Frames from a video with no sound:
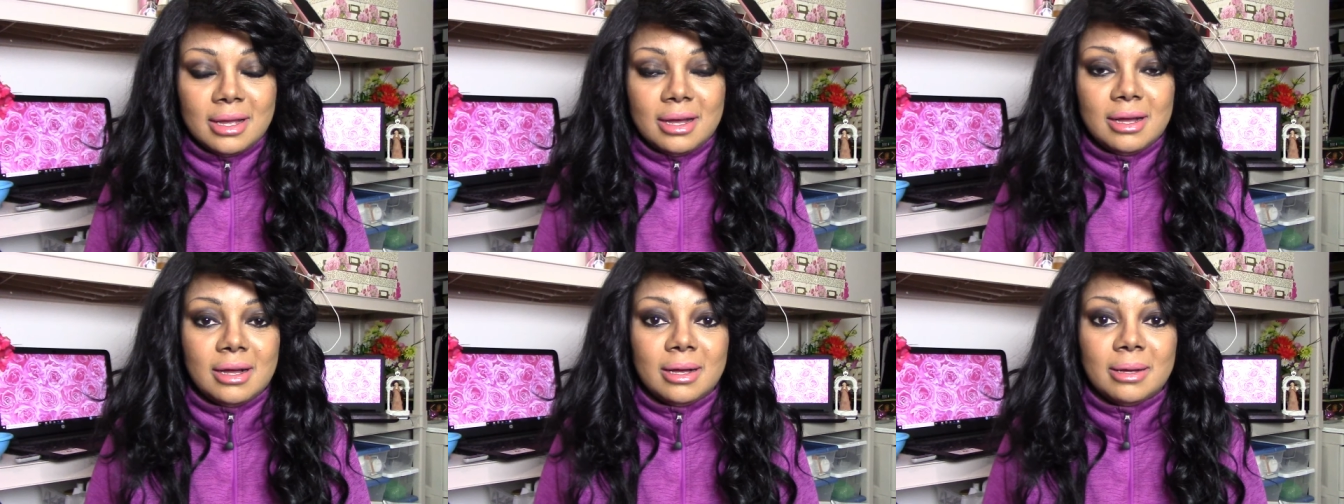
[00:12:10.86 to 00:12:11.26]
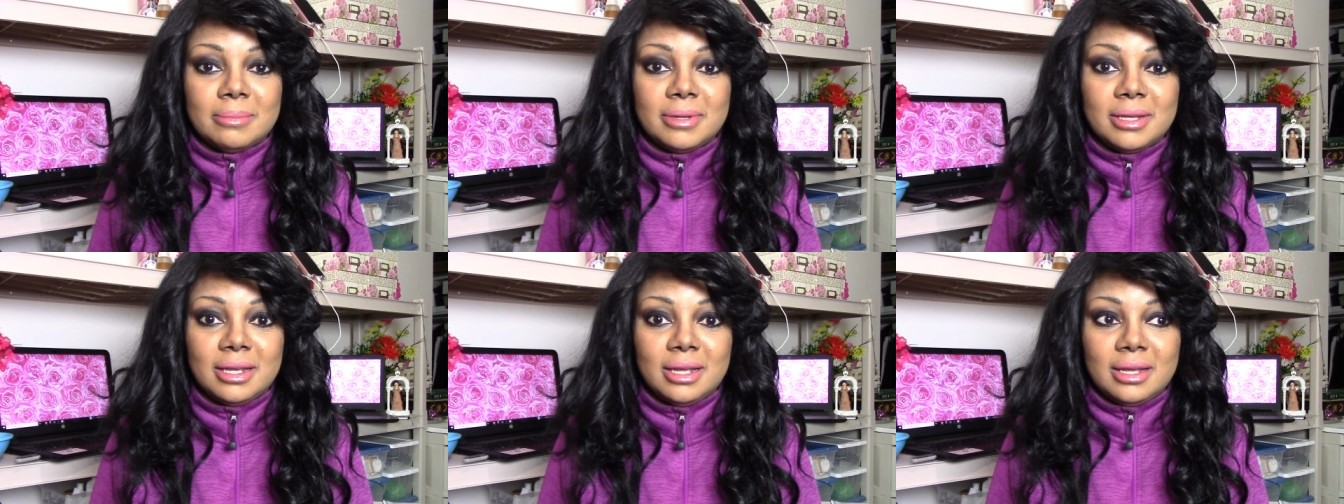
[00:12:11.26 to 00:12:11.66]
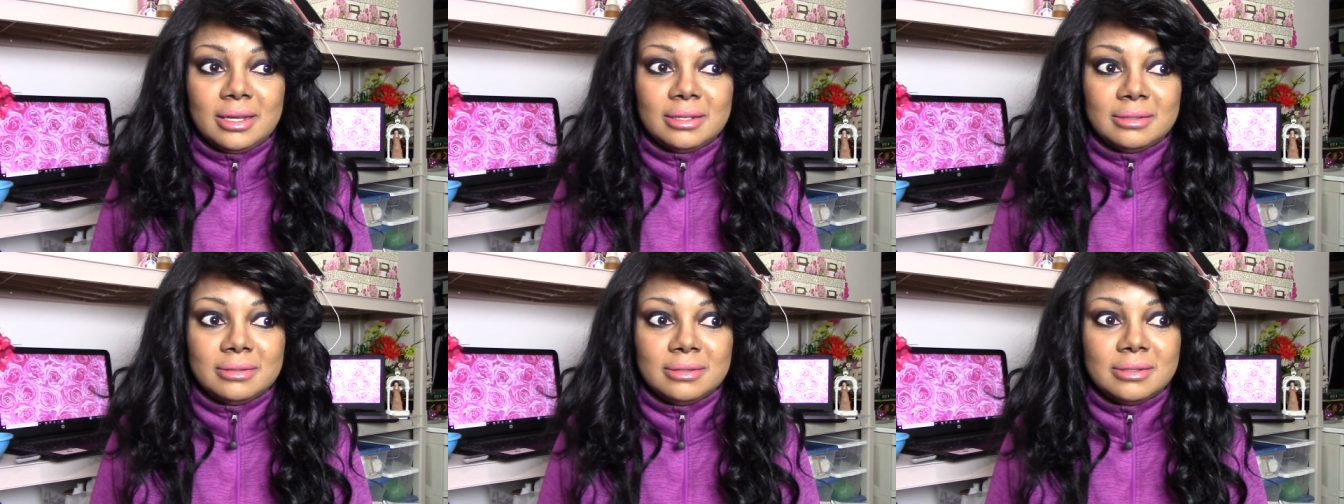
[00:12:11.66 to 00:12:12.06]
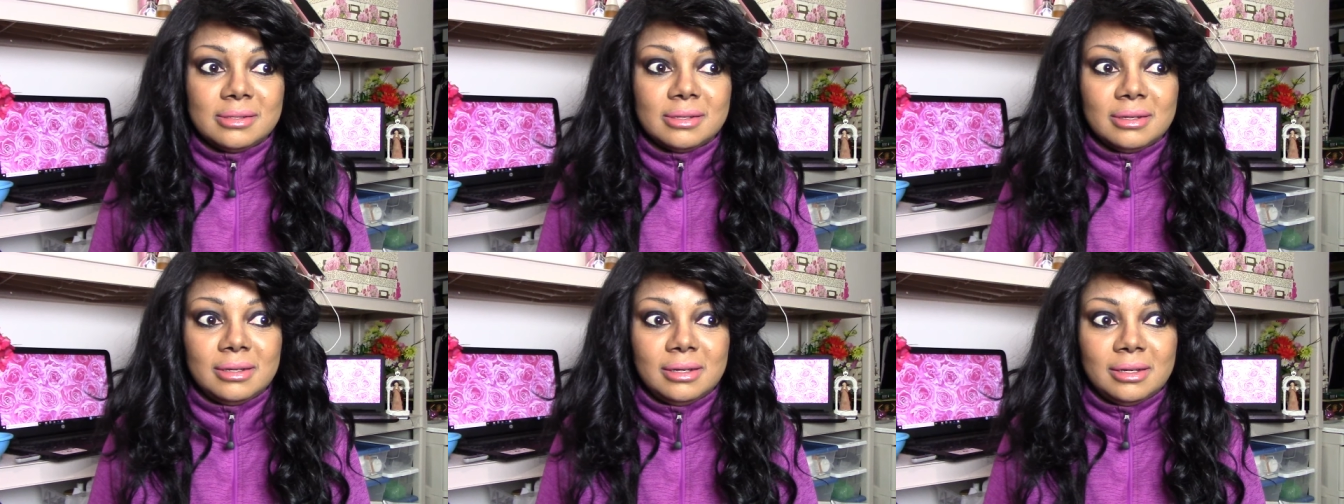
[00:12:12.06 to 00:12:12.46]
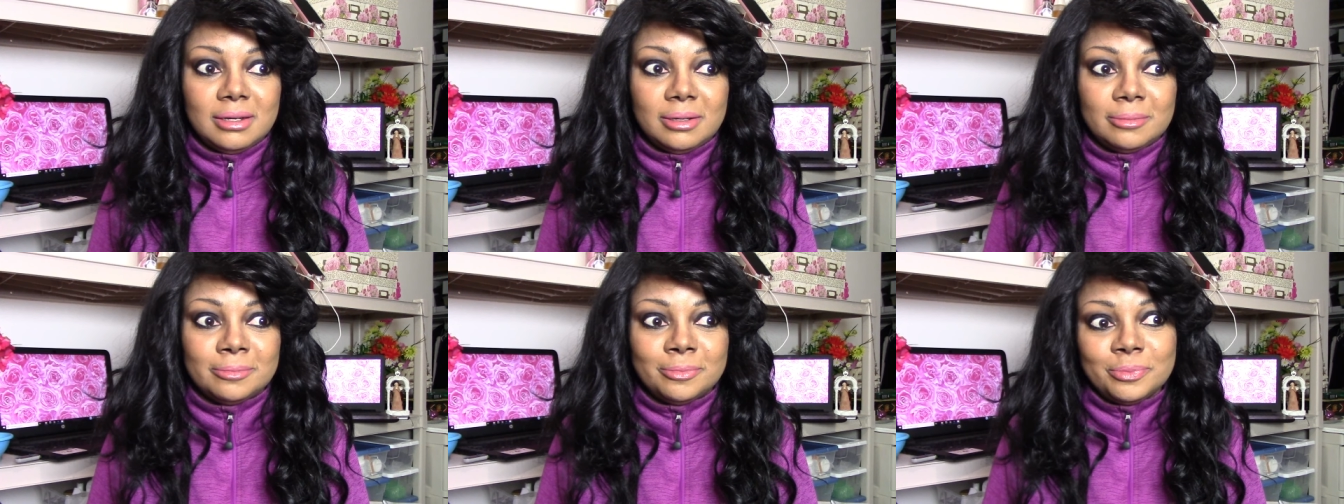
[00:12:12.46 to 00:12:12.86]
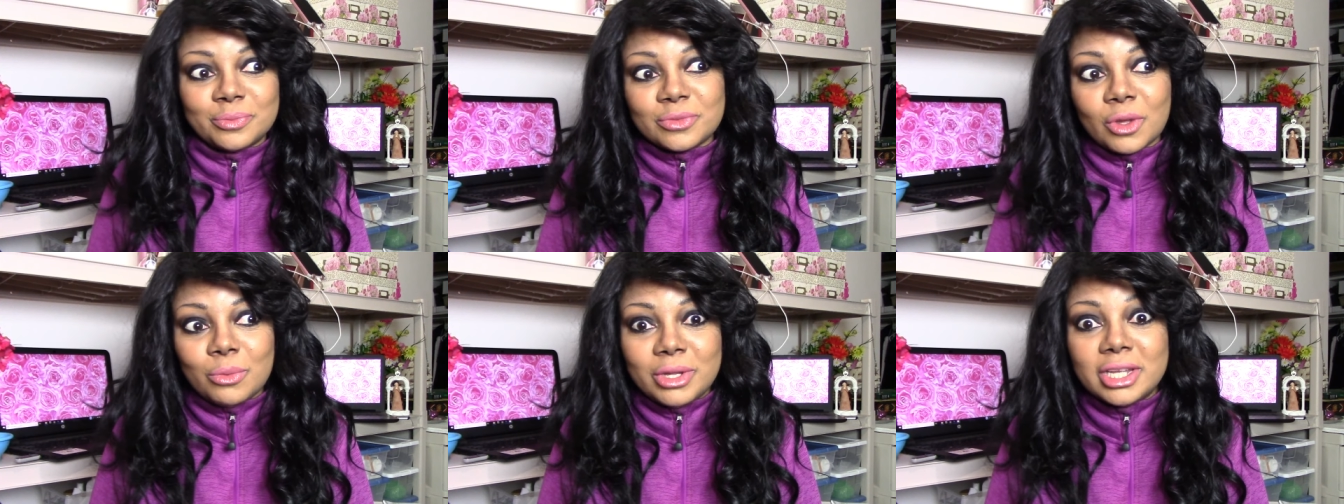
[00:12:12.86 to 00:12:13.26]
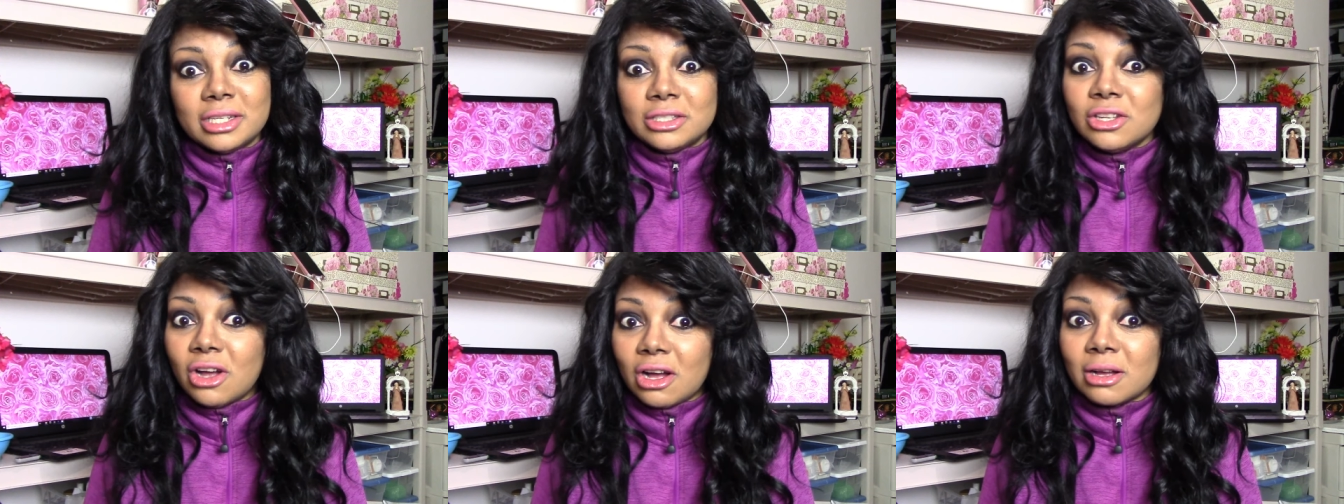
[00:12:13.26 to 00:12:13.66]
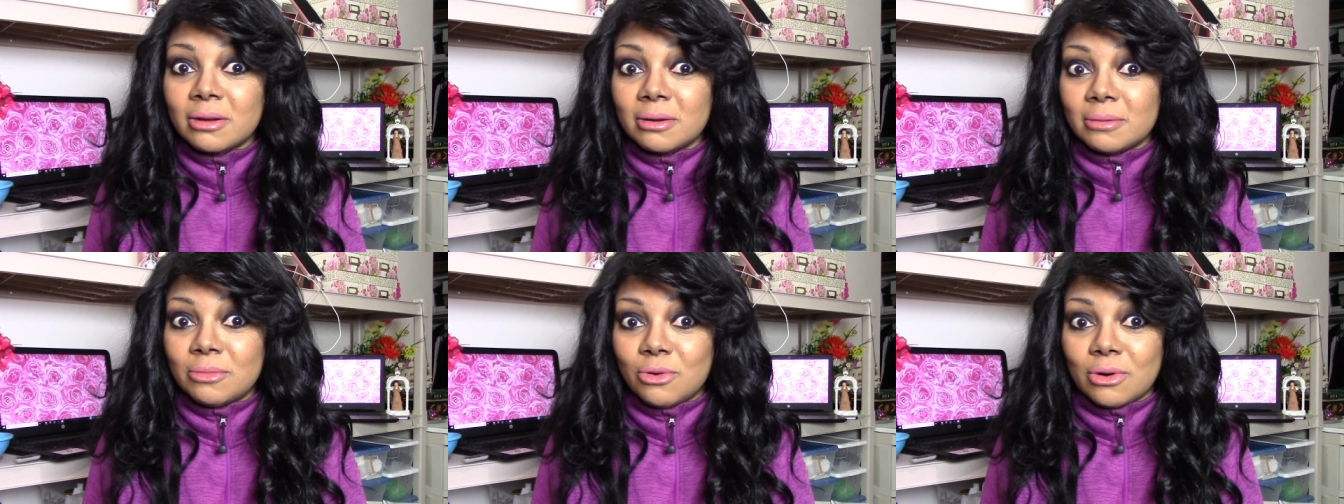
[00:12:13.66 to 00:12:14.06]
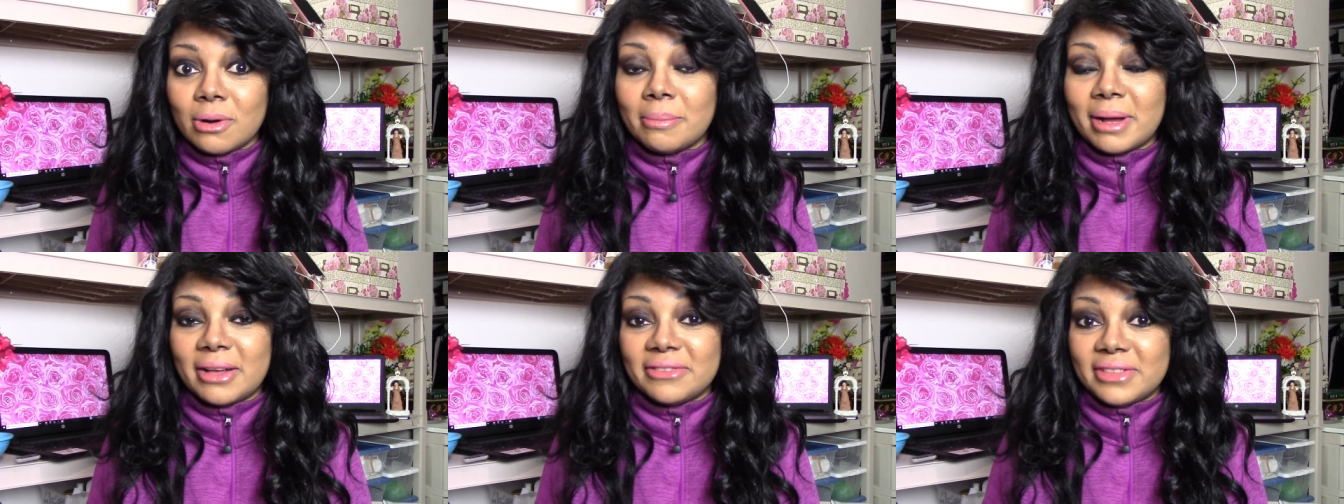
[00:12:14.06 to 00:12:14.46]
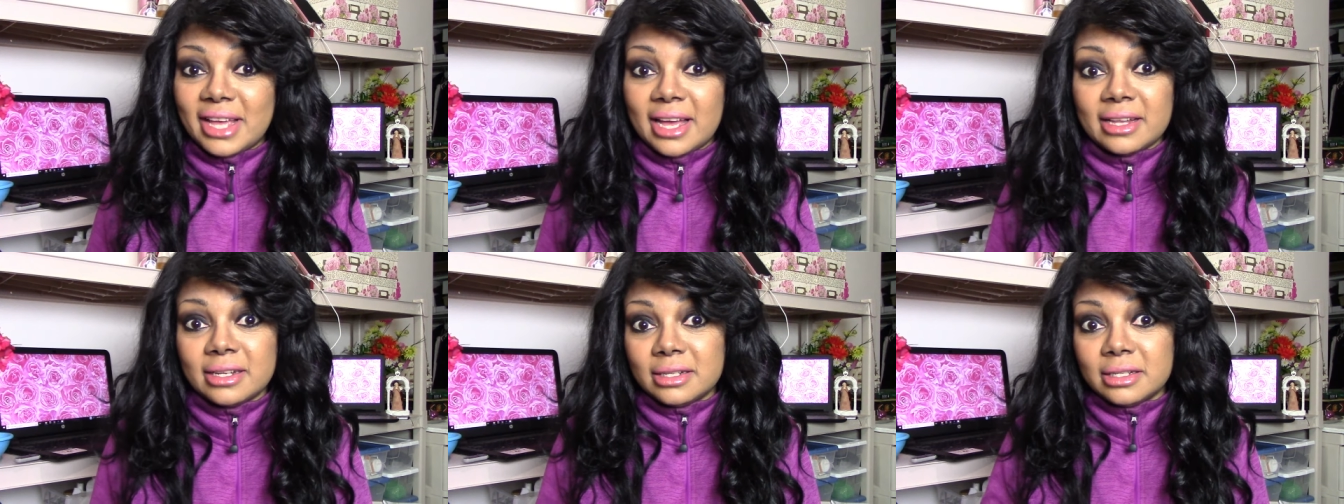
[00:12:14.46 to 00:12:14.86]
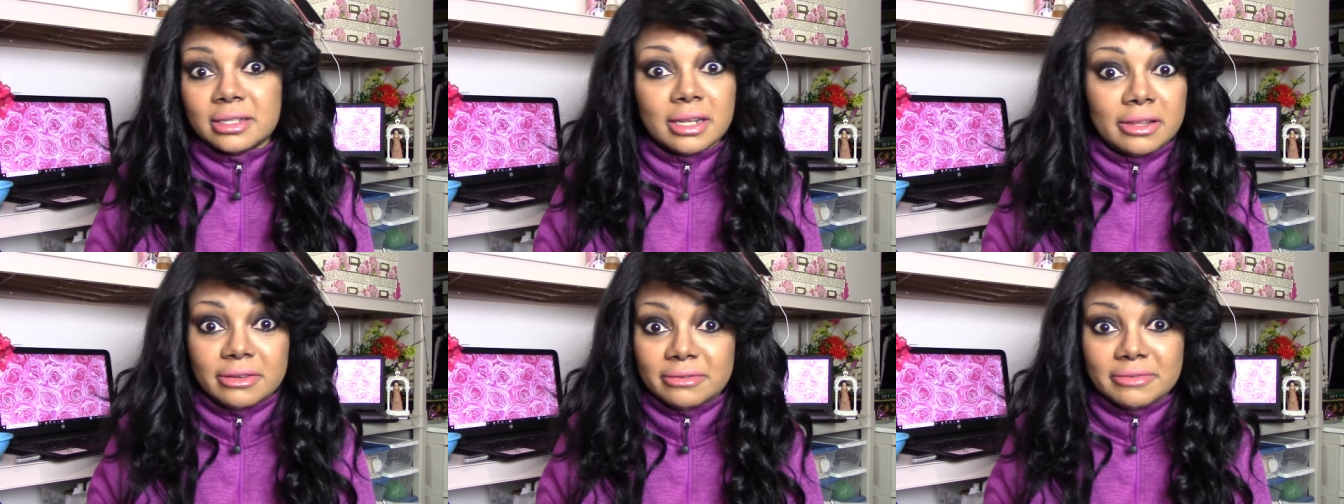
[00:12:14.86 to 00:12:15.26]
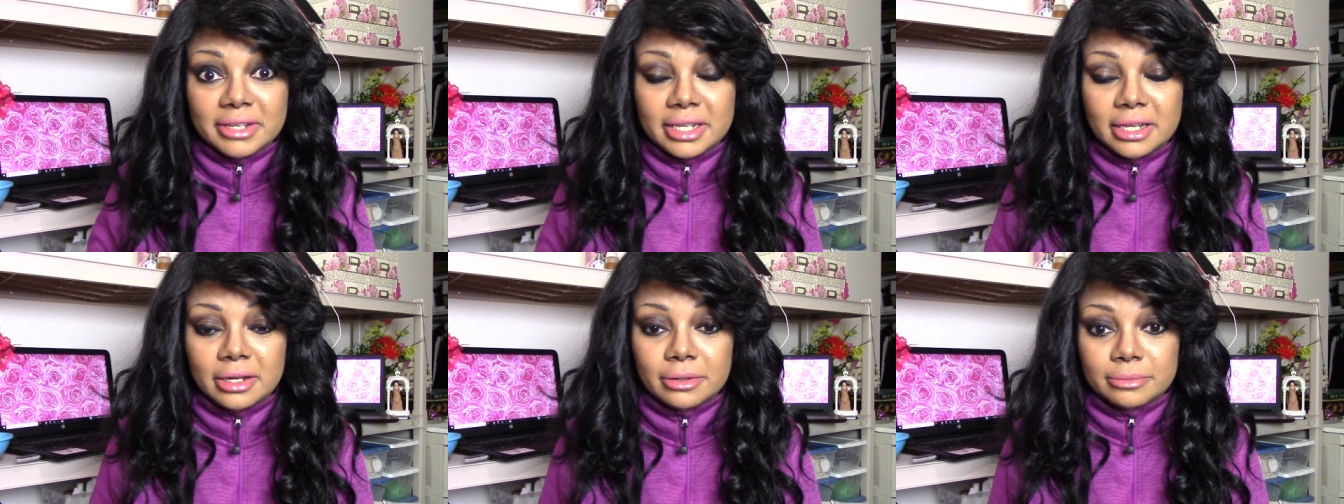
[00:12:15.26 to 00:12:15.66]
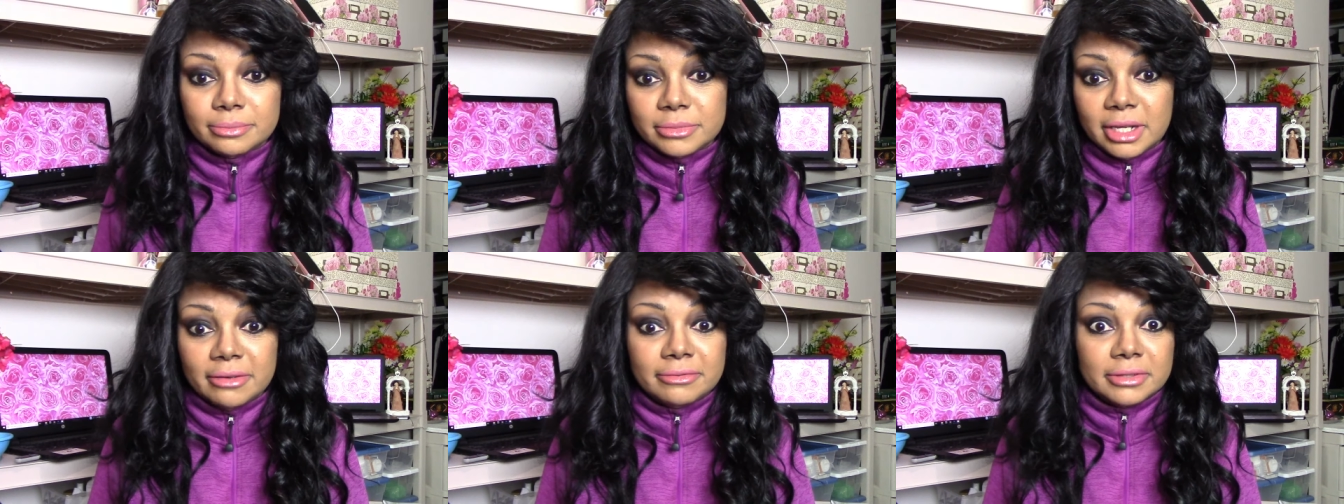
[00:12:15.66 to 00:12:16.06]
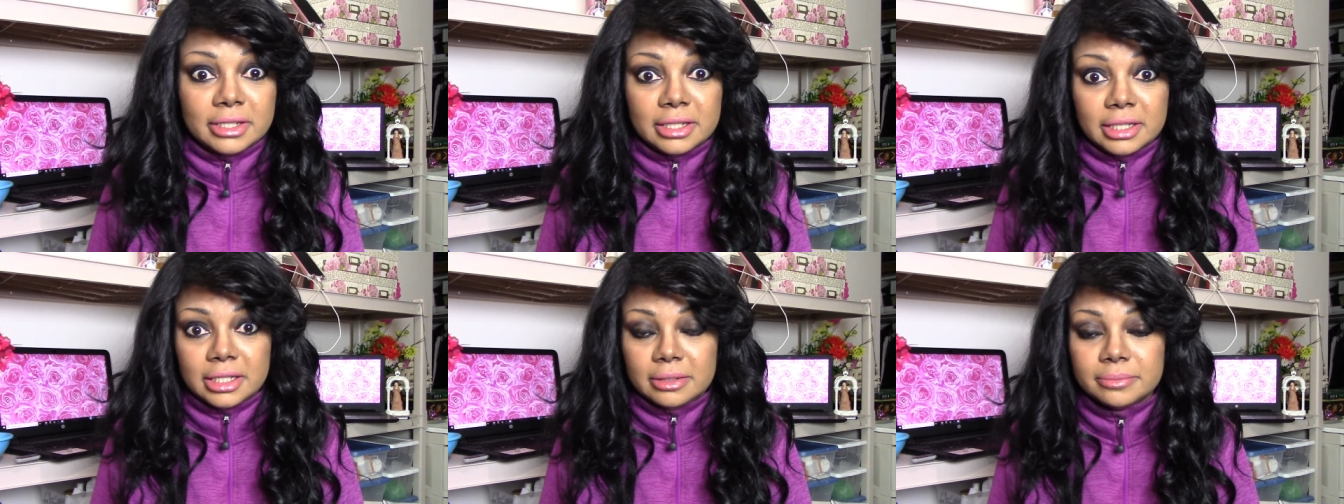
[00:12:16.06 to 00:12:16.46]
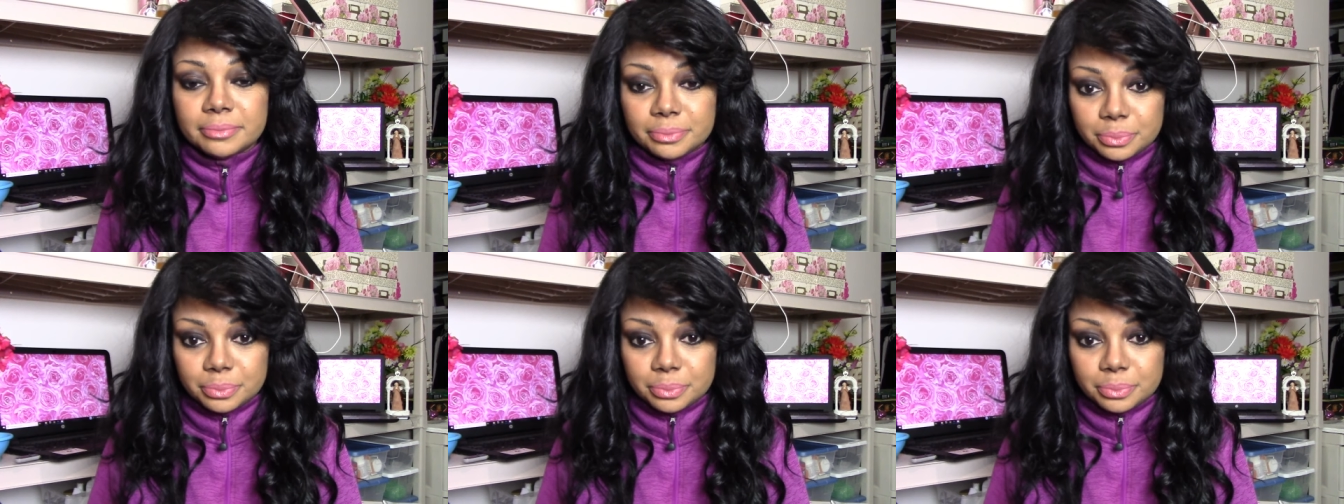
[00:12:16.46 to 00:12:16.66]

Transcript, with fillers: Um, and um, we can talk more about that in another video, definitely